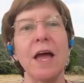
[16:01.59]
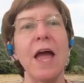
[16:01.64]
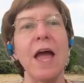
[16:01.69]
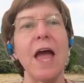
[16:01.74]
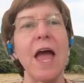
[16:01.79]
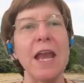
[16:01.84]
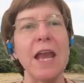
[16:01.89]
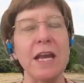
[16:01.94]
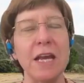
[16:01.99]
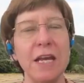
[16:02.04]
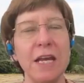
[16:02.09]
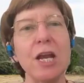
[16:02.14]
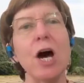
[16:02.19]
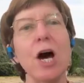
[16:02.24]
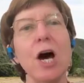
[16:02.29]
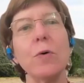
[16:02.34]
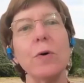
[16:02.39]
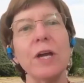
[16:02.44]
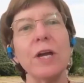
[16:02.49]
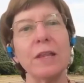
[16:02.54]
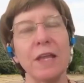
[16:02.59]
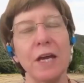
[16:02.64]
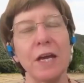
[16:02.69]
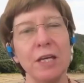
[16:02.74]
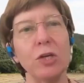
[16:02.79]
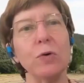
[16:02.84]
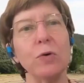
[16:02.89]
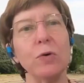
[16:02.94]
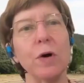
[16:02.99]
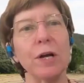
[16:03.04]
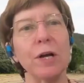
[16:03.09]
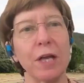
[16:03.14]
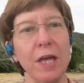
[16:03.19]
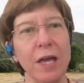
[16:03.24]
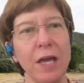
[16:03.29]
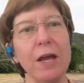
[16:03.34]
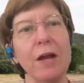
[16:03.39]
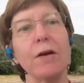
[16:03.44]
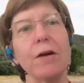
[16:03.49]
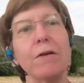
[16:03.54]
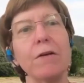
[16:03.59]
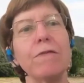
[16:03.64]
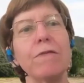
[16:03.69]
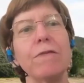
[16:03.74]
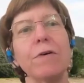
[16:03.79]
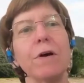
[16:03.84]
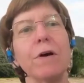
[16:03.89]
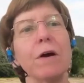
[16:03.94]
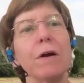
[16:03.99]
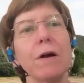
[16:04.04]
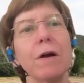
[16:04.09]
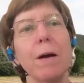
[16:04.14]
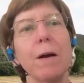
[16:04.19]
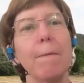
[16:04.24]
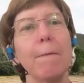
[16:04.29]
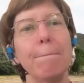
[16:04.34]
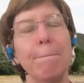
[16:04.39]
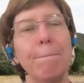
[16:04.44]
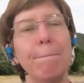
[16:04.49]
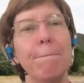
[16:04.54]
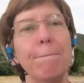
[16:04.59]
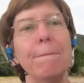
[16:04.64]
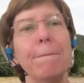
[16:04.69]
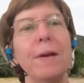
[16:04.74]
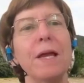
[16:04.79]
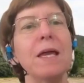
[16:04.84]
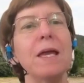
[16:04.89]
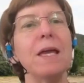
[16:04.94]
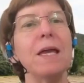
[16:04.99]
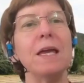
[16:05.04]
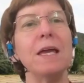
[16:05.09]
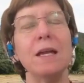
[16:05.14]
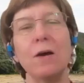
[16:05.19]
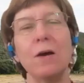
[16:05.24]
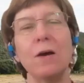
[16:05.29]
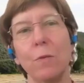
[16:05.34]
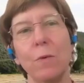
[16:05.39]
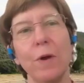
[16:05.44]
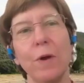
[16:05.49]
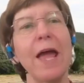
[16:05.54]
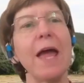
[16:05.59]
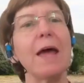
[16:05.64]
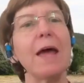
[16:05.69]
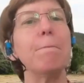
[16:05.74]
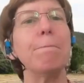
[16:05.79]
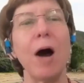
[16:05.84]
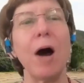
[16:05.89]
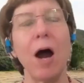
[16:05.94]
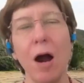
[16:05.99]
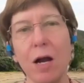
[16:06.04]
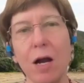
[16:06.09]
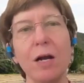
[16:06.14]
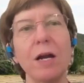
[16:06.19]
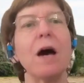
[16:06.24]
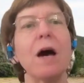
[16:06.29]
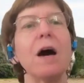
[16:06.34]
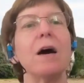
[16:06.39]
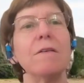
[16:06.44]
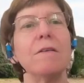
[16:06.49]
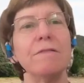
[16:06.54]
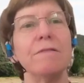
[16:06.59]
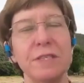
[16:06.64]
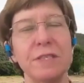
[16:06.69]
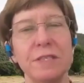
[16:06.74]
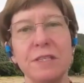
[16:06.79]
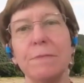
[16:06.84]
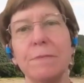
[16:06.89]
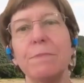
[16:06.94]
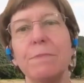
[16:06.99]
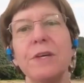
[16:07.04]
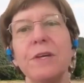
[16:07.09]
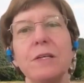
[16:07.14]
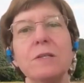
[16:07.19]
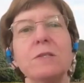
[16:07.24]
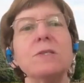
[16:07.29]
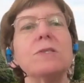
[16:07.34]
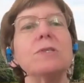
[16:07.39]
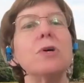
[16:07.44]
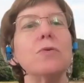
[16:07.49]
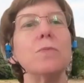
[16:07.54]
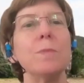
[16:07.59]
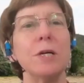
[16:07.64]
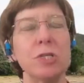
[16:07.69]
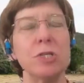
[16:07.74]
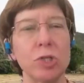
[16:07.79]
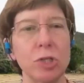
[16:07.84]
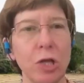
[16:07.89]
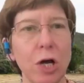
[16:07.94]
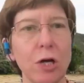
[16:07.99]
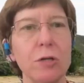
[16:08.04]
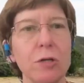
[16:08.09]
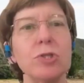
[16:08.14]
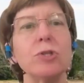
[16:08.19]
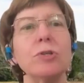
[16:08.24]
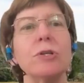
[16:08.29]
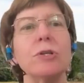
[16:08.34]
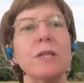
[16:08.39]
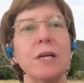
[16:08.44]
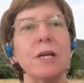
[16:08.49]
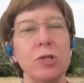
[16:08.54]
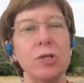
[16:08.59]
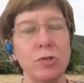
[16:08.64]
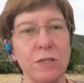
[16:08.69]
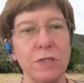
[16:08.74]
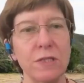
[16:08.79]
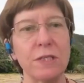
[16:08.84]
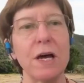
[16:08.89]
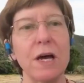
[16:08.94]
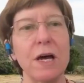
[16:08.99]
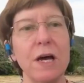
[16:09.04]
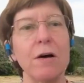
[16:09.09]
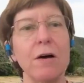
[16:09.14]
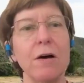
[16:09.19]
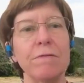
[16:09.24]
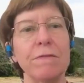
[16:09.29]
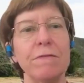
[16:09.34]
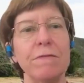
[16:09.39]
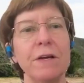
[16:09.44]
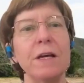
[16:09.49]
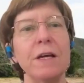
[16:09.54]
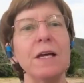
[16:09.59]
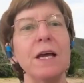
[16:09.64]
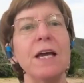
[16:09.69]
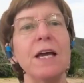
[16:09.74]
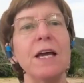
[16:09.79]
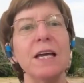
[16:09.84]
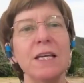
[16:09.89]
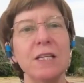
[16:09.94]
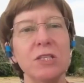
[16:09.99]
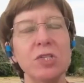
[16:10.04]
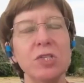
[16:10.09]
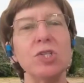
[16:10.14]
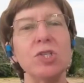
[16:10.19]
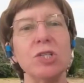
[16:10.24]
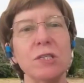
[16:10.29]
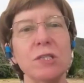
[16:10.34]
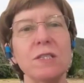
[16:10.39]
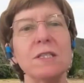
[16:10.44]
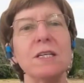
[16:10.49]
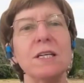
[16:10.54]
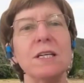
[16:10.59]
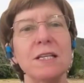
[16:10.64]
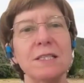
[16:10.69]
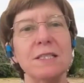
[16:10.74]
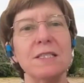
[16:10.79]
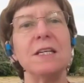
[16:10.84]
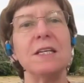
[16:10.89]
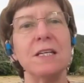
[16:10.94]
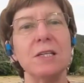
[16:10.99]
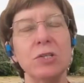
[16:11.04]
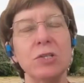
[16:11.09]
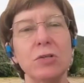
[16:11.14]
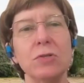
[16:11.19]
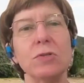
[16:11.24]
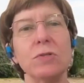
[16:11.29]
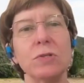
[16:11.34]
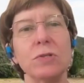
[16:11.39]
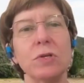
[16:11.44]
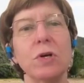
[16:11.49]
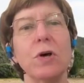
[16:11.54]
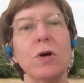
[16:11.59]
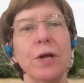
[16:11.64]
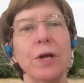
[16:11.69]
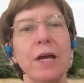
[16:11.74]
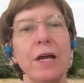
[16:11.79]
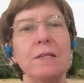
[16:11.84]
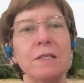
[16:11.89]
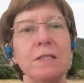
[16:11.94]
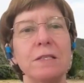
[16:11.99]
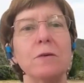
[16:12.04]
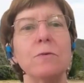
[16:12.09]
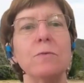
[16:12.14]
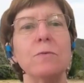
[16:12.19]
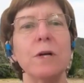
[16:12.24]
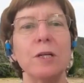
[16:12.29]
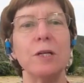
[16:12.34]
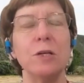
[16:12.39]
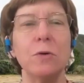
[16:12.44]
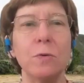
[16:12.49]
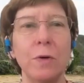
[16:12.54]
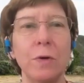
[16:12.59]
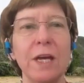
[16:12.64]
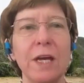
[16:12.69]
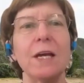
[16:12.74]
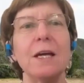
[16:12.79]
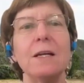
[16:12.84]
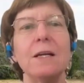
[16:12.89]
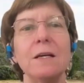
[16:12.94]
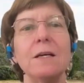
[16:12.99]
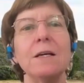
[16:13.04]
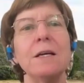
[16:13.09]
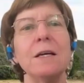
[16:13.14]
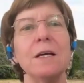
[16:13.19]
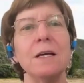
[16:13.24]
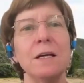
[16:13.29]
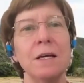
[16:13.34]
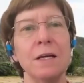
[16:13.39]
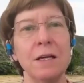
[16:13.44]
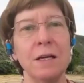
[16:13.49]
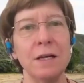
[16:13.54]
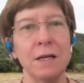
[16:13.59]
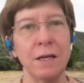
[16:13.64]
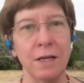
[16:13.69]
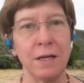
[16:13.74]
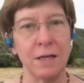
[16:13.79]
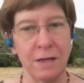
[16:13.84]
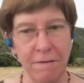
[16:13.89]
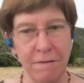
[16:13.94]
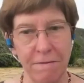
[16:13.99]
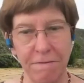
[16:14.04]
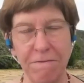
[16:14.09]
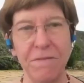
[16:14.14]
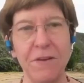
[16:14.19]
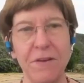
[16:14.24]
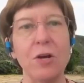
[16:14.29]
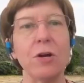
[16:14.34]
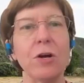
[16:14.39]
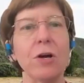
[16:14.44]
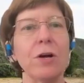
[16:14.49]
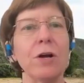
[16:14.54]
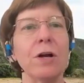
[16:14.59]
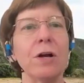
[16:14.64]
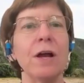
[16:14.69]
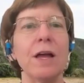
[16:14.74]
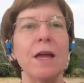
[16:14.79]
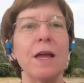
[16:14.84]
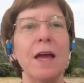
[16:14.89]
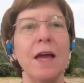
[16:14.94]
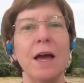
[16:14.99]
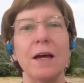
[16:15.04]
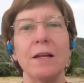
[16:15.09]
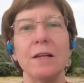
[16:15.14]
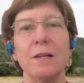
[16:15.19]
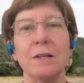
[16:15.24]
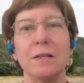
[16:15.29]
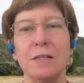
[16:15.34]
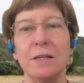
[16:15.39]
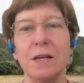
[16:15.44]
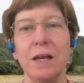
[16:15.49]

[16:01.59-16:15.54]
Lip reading: and knowing that you are cared for and part of something so much larger than yourself. It's in your soul. And so when you hit fear and